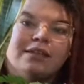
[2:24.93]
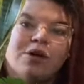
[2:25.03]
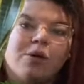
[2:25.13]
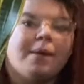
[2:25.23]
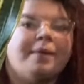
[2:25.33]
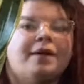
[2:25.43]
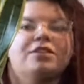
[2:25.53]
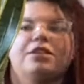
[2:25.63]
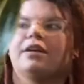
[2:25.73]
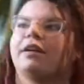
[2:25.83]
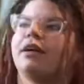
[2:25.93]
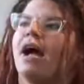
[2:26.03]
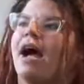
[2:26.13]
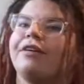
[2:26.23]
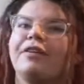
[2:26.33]
Or maybe I'll start,
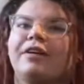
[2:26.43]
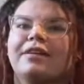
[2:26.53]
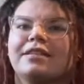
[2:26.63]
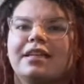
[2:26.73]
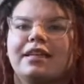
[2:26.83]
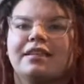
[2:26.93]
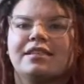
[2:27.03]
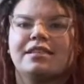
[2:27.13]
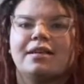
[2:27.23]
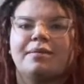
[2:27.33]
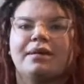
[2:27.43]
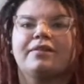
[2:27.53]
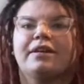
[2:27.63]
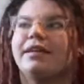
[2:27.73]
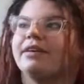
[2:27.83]
I don't know, because I like this snake plant
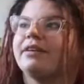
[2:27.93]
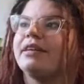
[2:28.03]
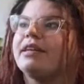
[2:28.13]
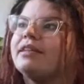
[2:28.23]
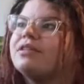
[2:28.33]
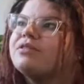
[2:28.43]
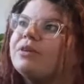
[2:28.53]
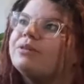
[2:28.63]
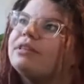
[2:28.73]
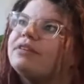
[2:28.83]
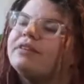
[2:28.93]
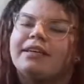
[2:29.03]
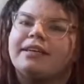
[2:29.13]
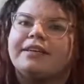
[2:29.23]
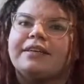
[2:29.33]
right here and I like this croton right
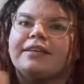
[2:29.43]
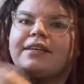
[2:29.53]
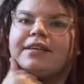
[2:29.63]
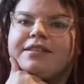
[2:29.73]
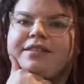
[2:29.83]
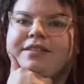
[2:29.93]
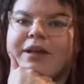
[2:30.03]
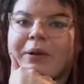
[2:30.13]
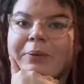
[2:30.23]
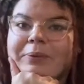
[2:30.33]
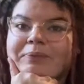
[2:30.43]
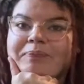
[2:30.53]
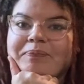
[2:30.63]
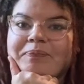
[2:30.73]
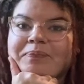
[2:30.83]
here. So,
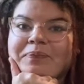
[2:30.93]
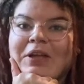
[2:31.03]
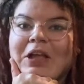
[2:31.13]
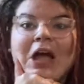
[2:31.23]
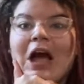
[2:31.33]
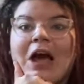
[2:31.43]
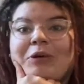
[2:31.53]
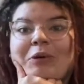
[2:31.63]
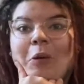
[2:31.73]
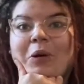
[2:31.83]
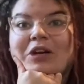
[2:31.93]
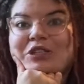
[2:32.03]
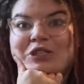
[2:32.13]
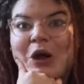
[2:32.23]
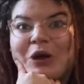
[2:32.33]
I don't know where to
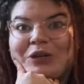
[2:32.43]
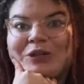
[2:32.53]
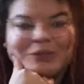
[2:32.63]
start.